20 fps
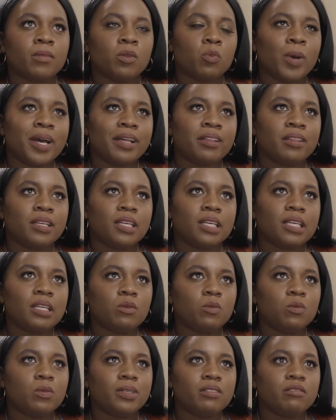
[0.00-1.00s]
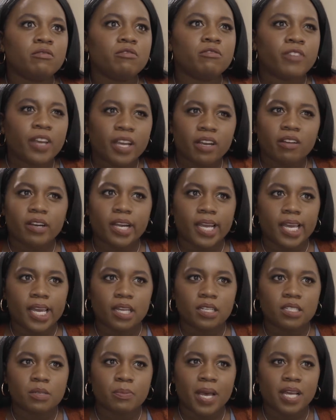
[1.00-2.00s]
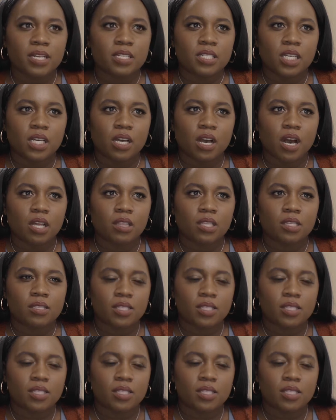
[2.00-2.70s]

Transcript: Well, it will vary depending on the